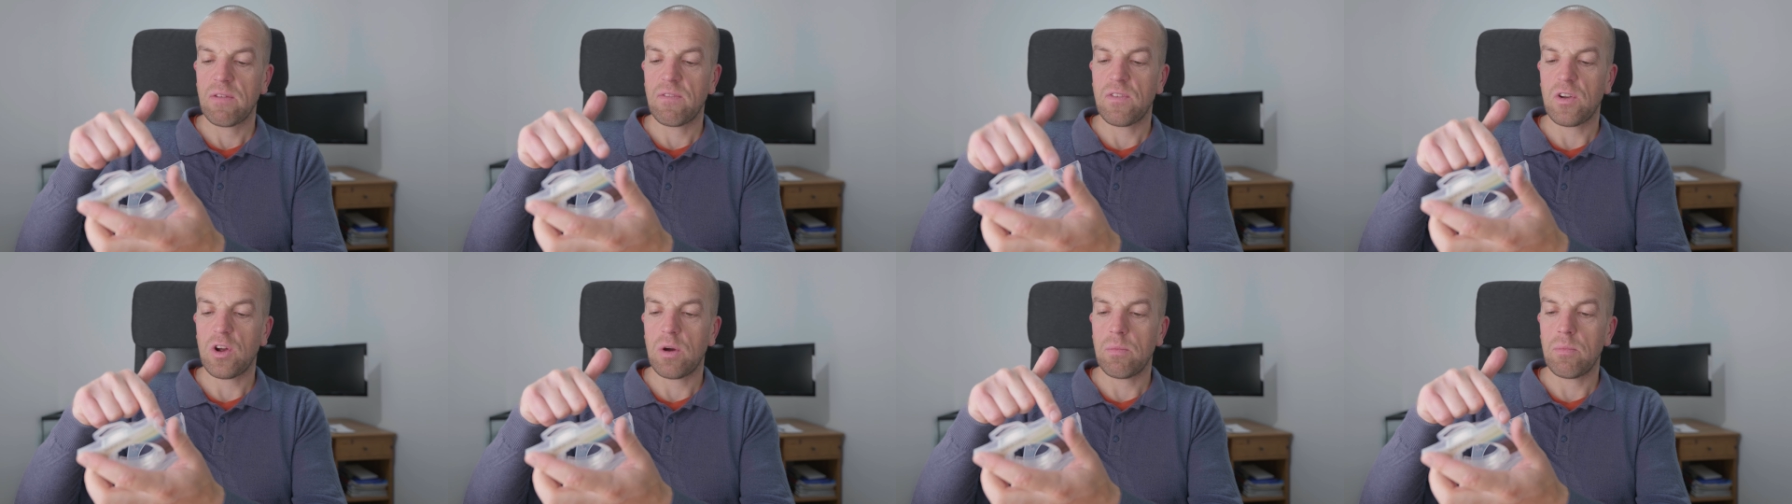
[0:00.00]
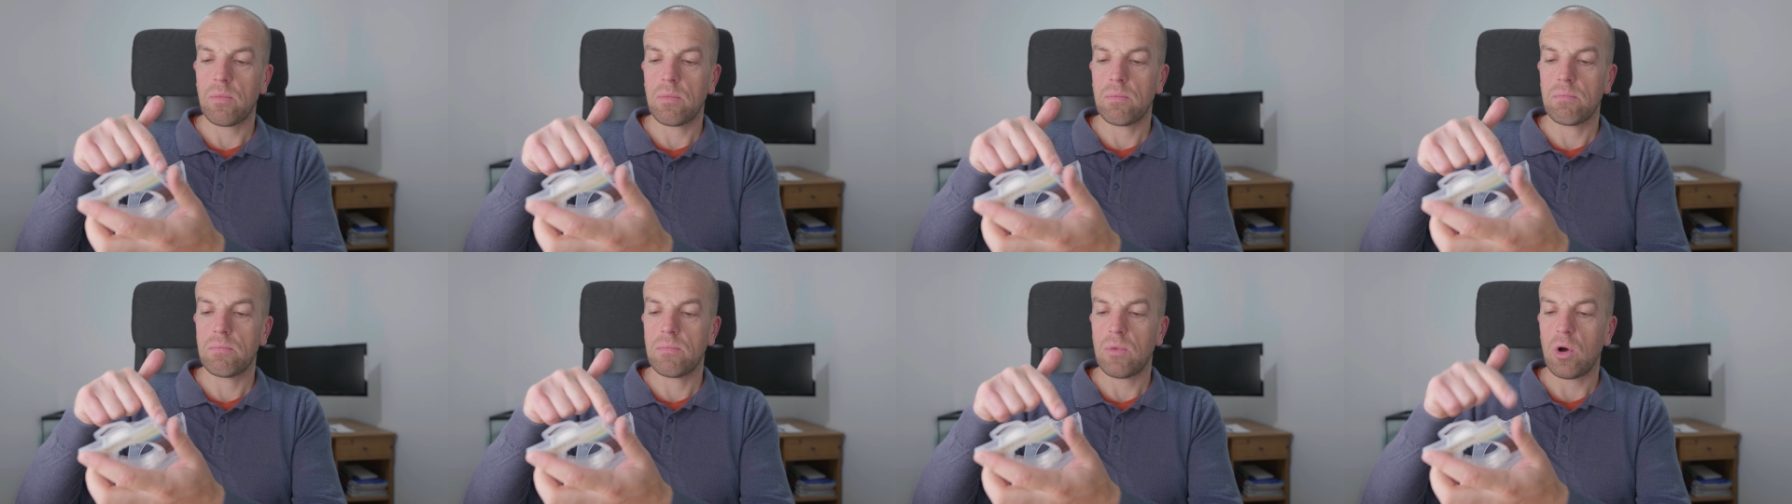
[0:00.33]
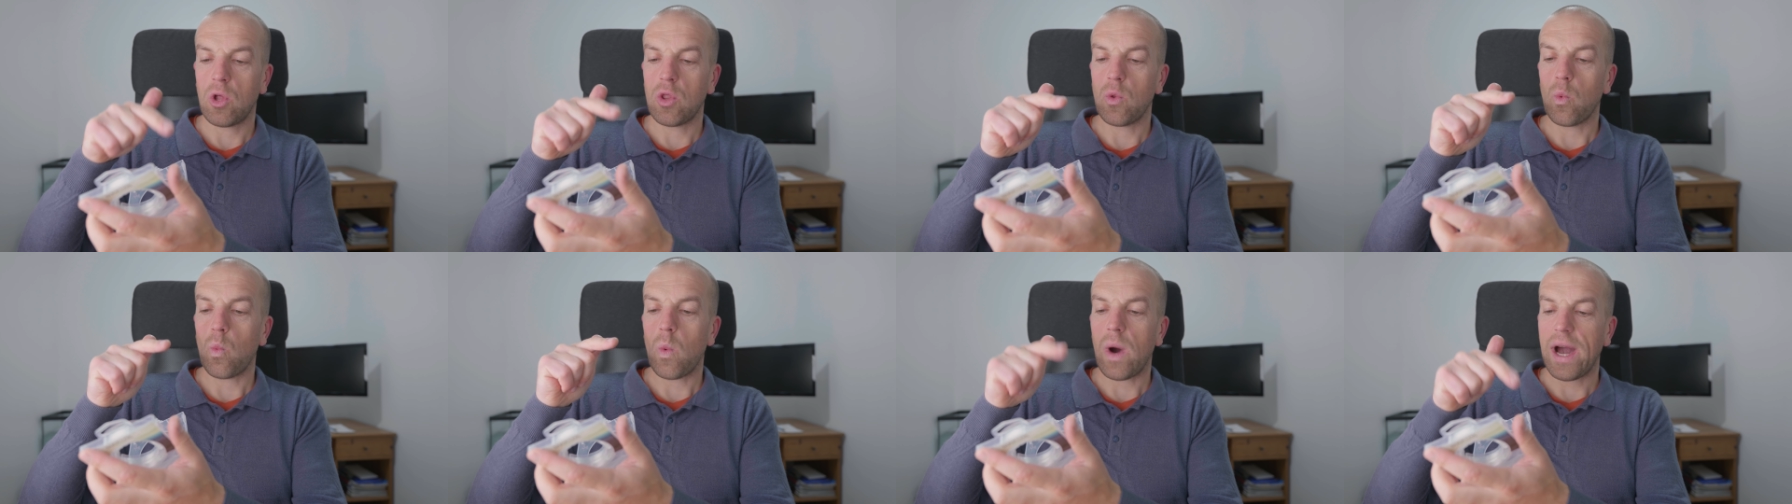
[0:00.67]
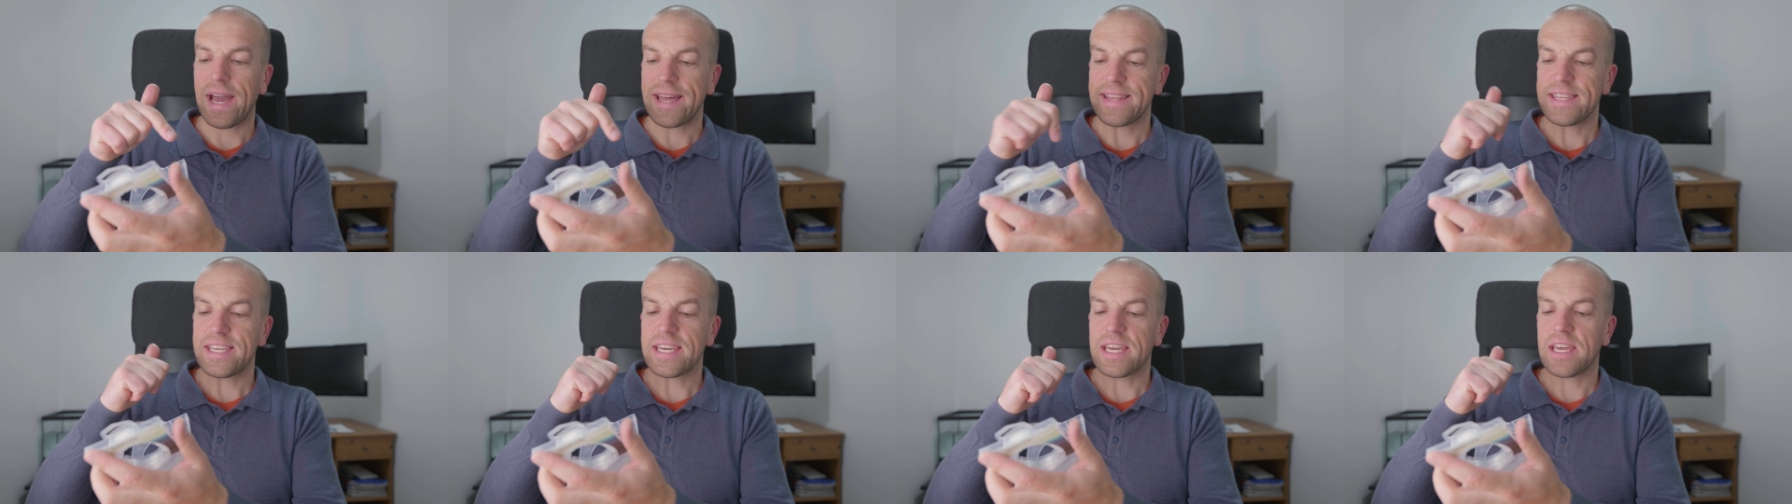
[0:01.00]
from
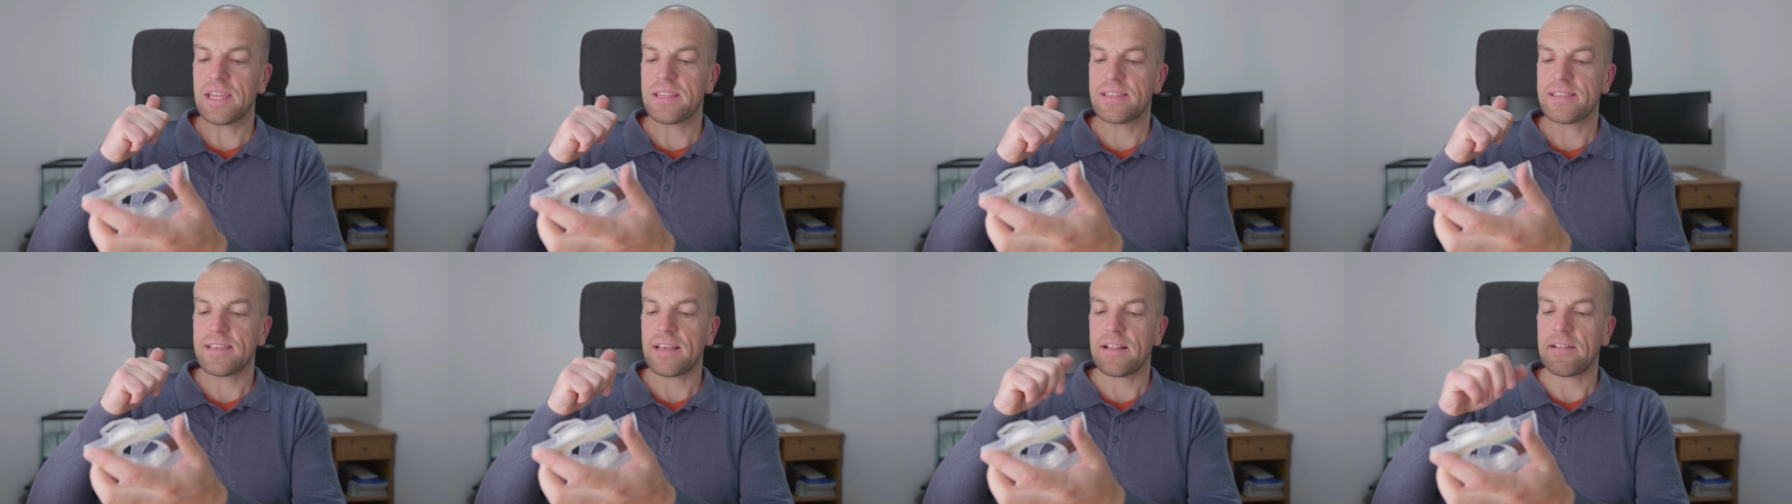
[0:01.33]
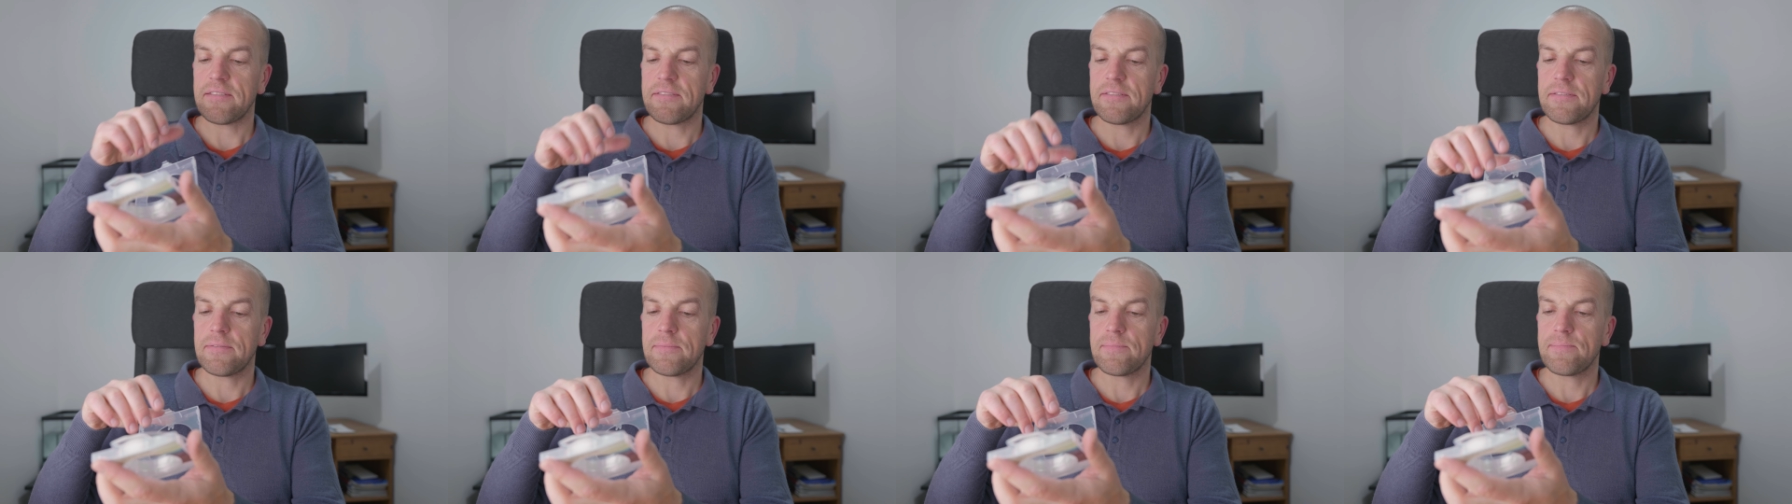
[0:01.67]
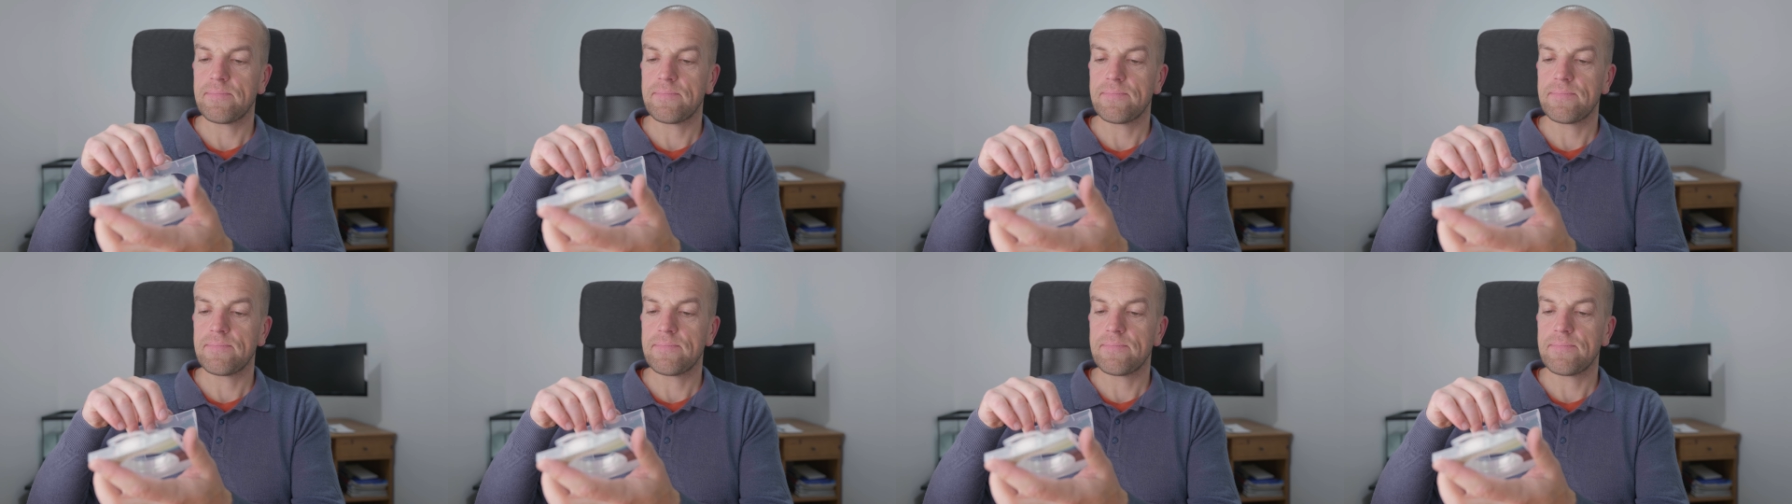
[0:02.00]
unwinding itself